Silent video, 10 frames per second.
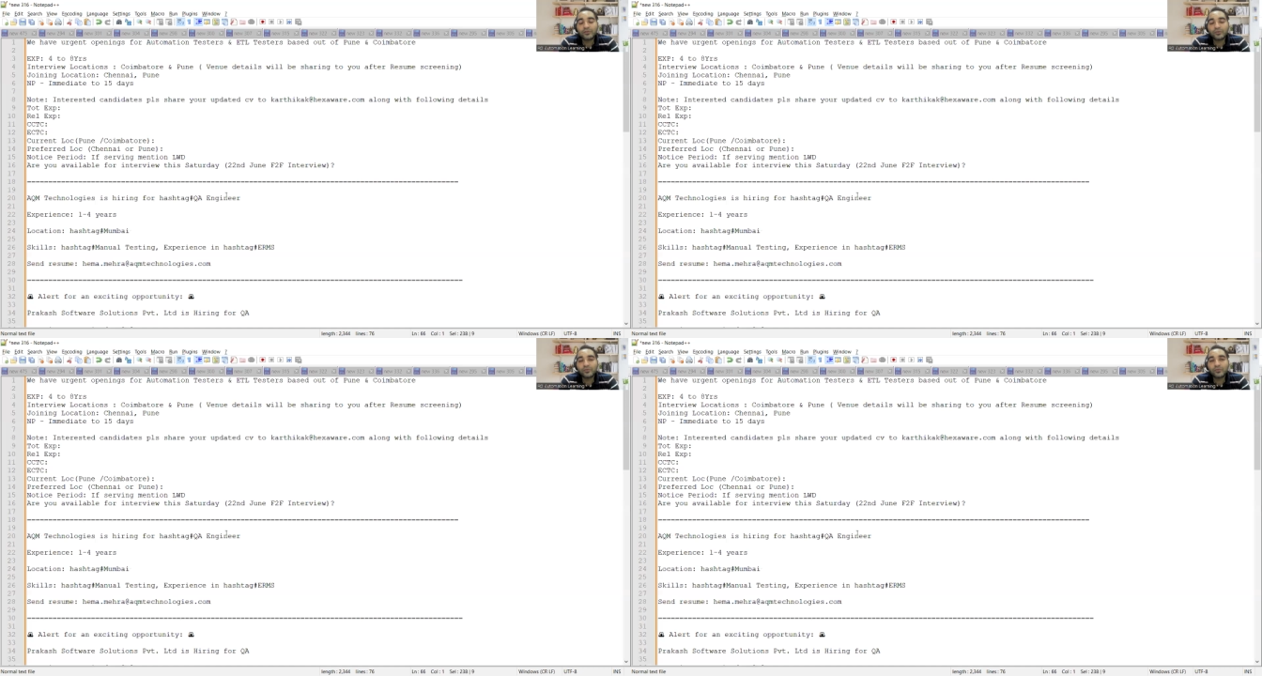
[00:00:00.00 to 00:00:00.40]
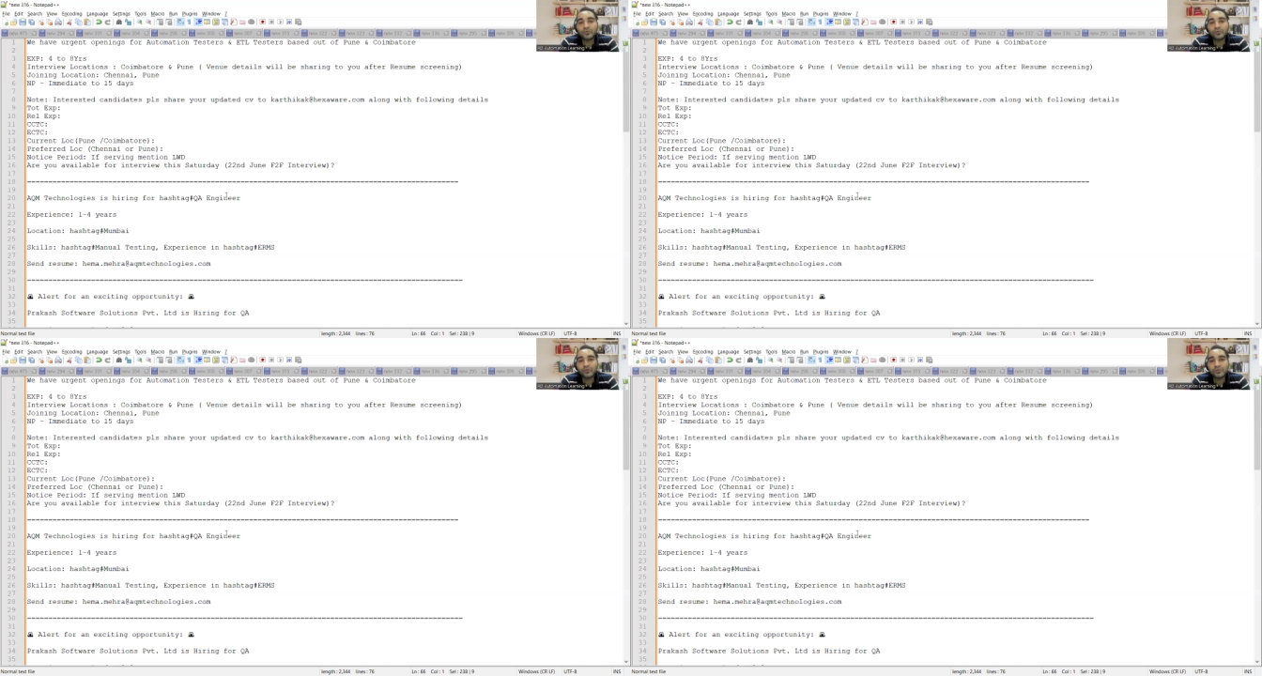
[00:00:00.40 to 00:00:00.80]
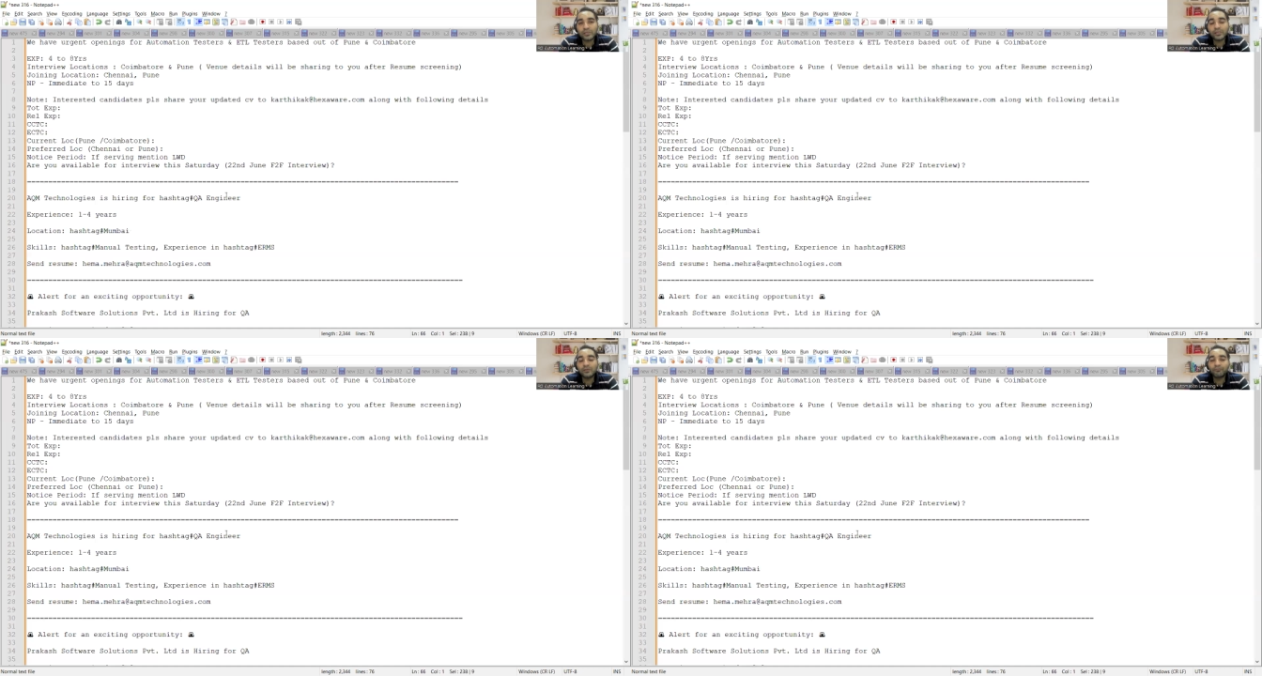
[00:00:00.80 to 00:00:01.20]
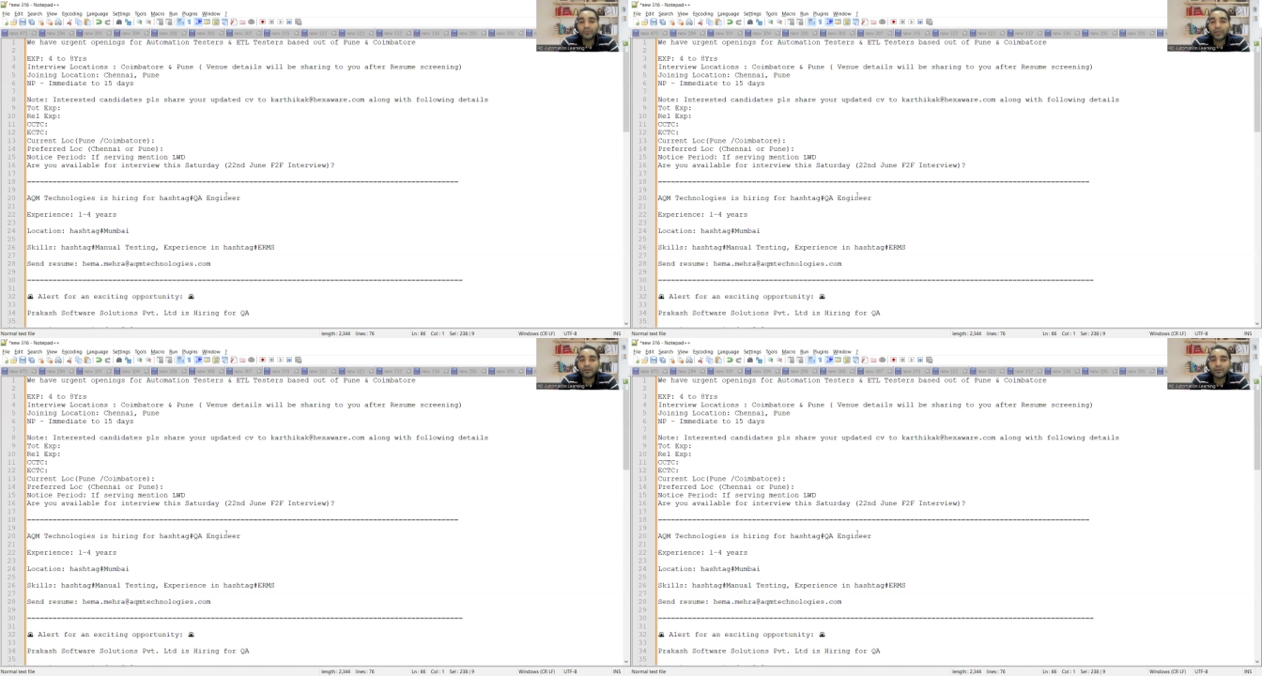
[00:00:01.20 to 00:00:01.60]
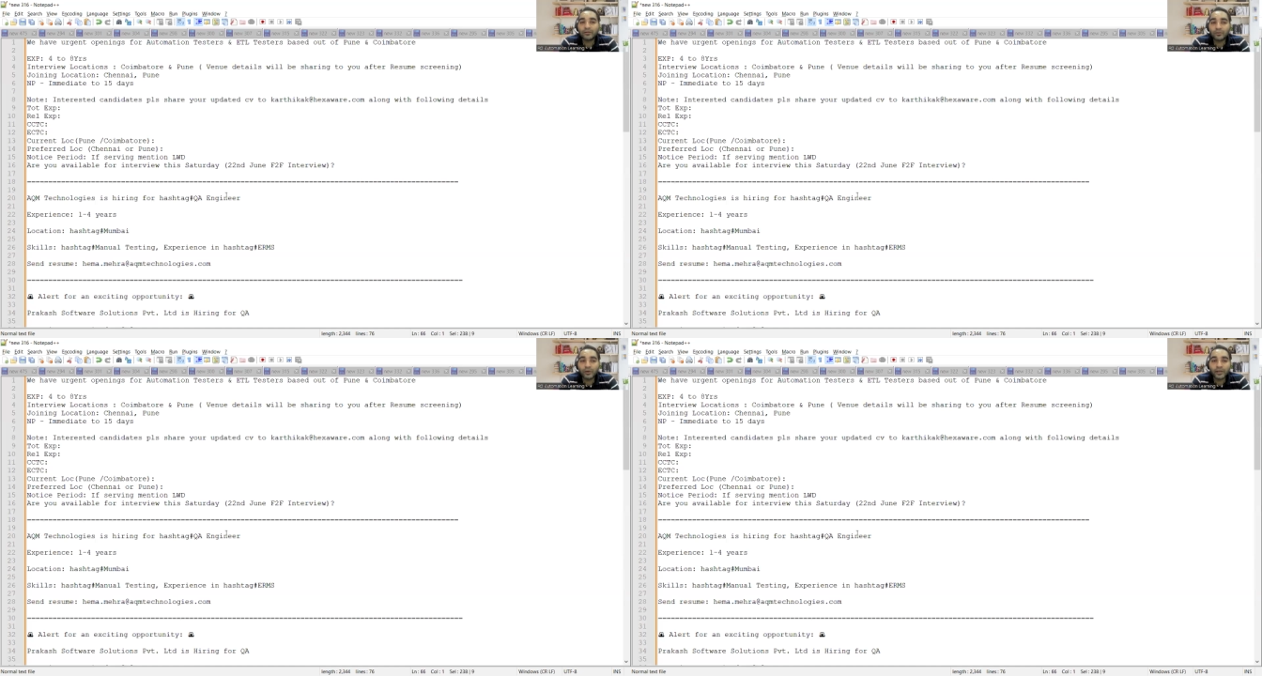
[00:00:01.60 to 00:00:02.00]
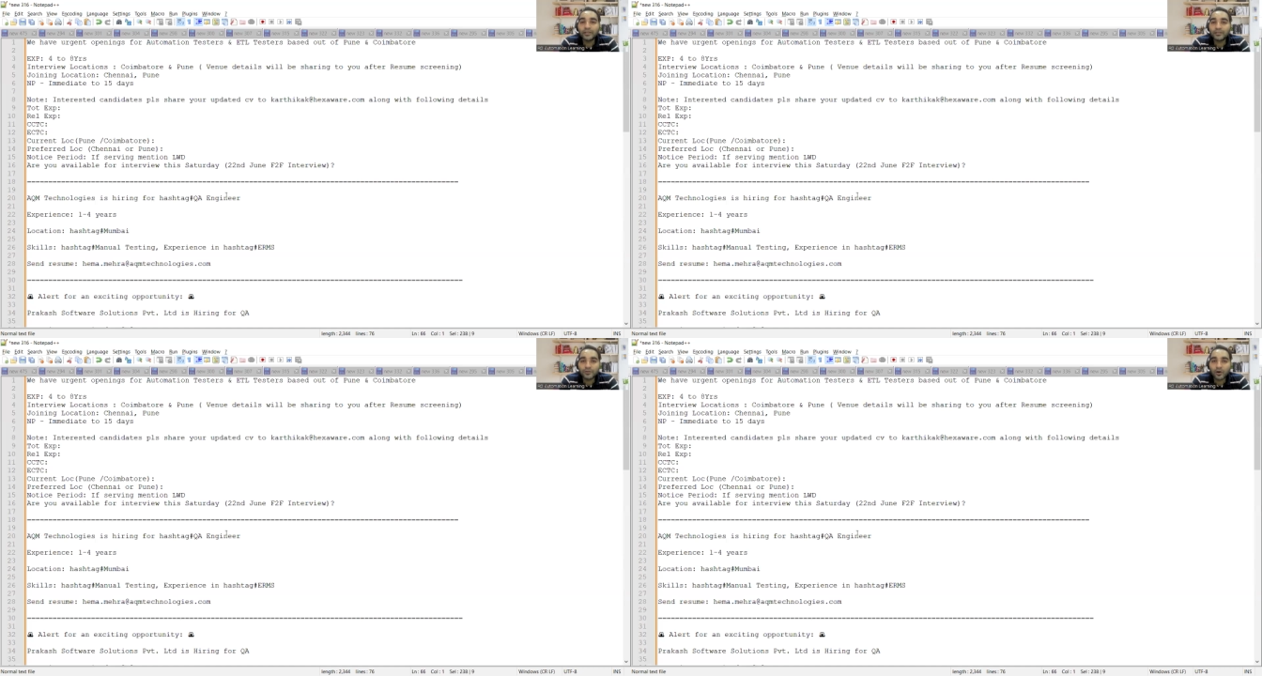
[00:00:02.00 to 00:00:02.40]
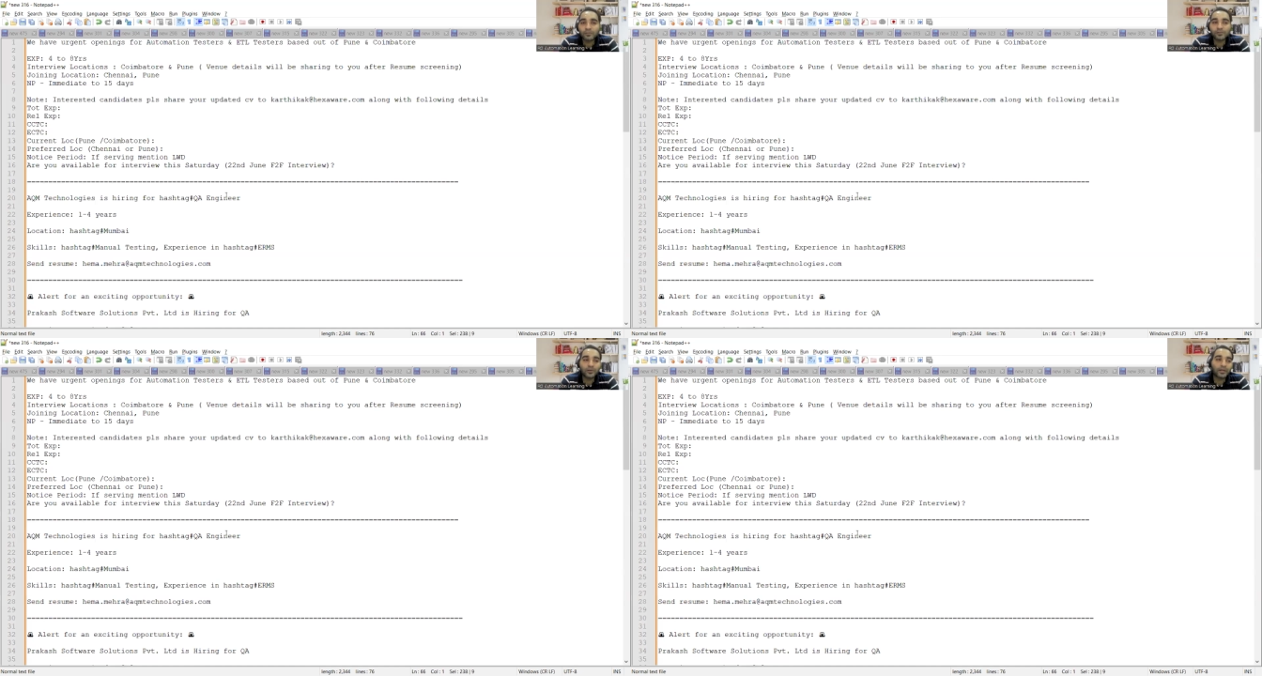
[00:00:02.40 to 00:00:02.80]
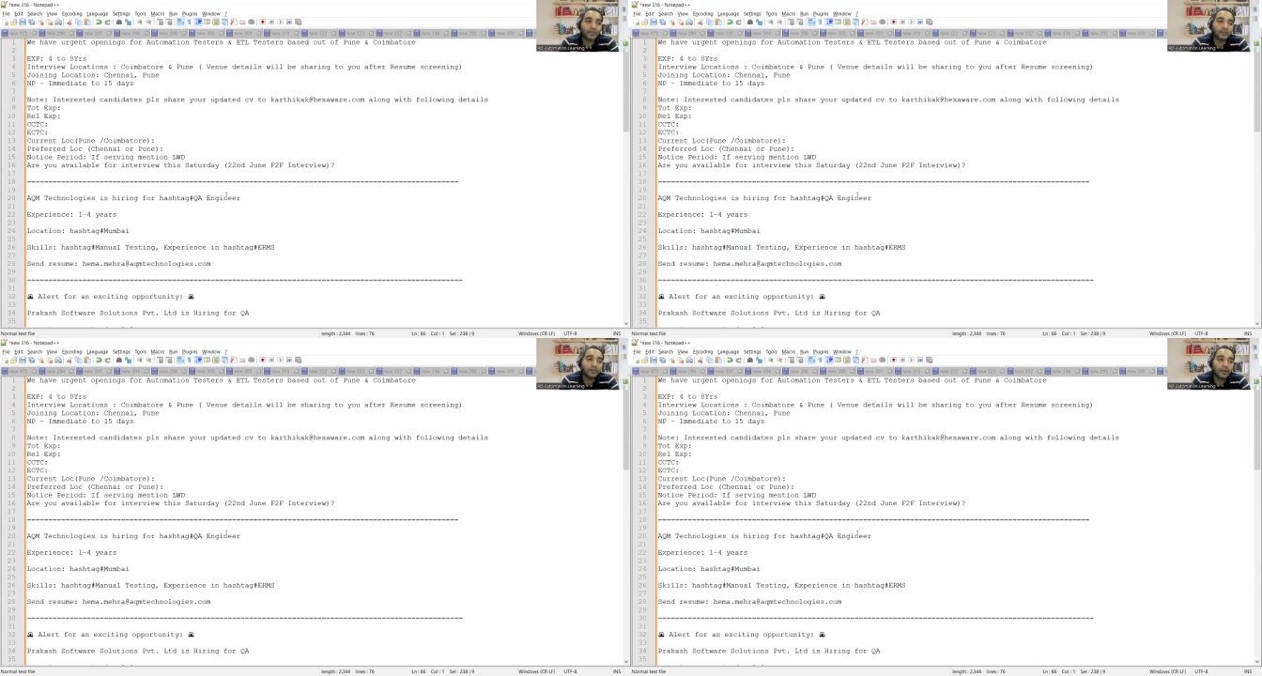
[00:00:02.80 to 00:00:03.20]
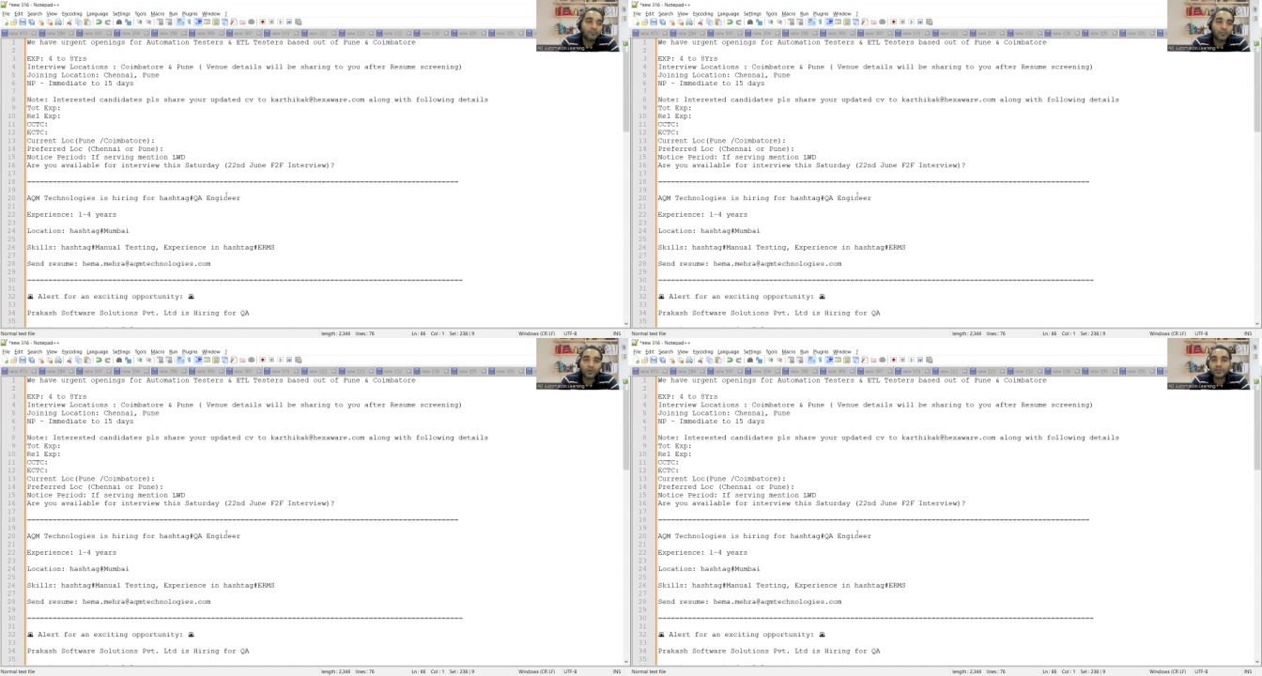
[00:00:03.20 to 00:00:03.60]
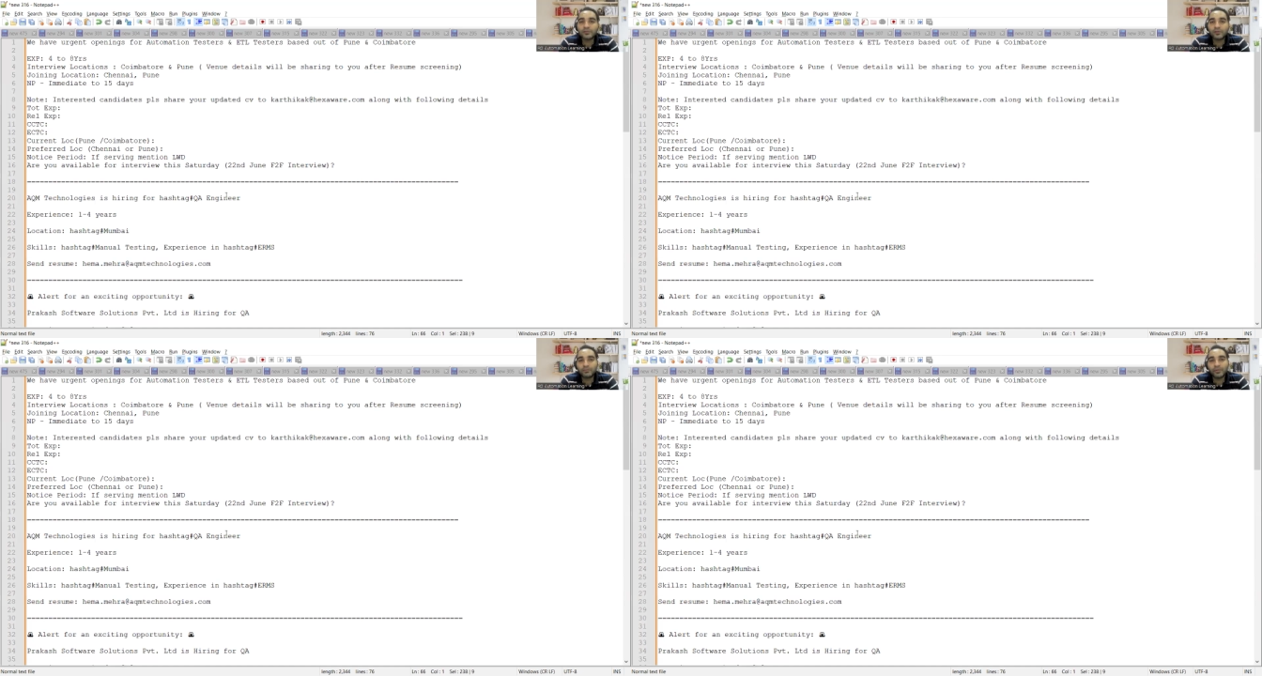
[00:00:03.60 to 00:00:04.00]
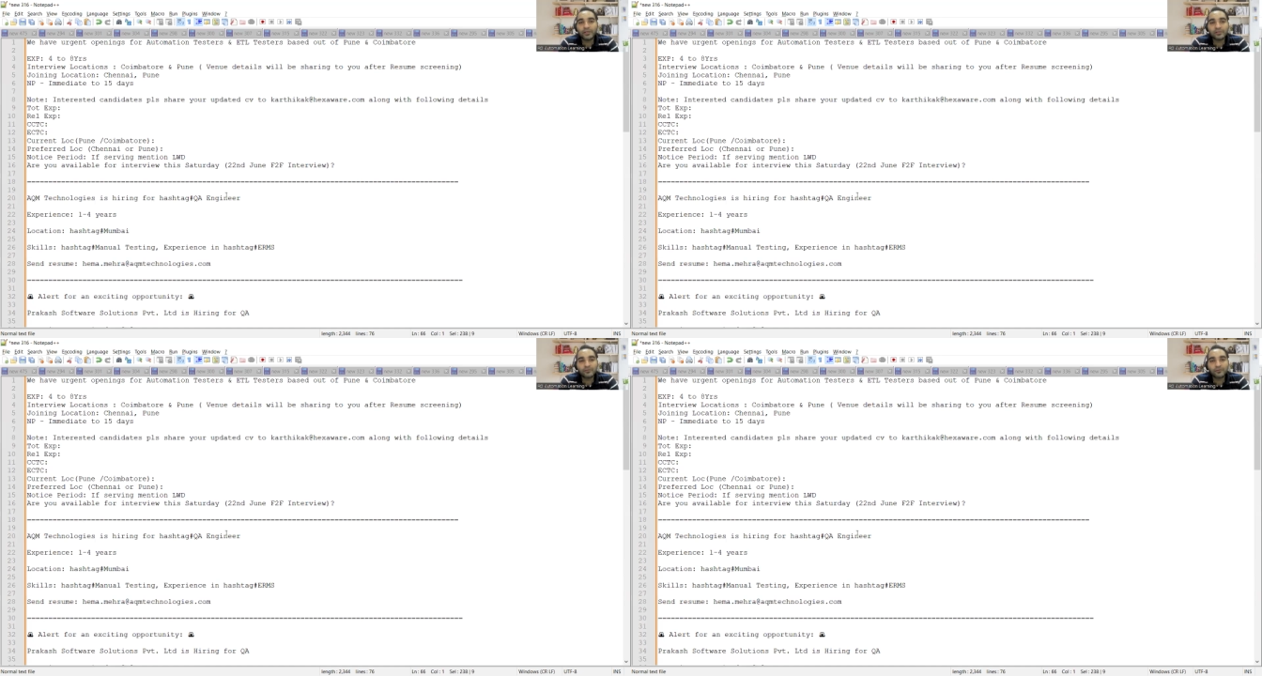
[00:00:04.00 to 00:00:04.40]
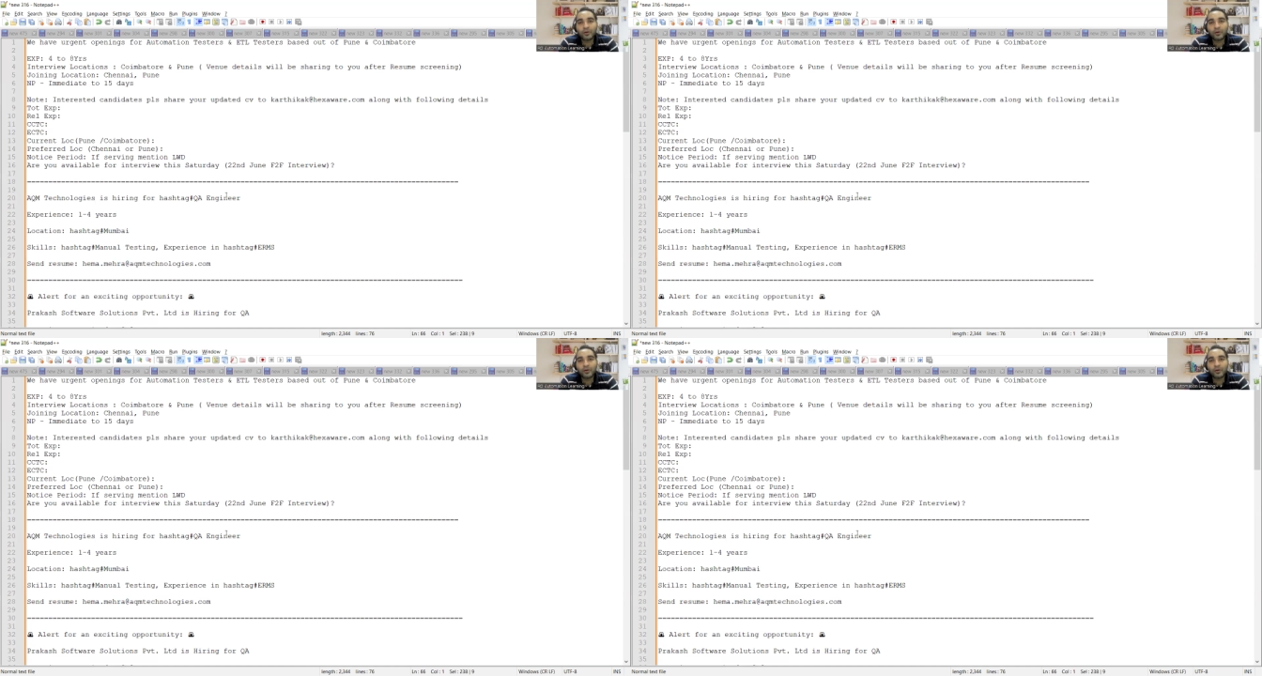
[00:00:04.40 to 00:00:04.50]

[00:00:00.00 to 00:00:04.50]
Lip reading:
(no speaker visible)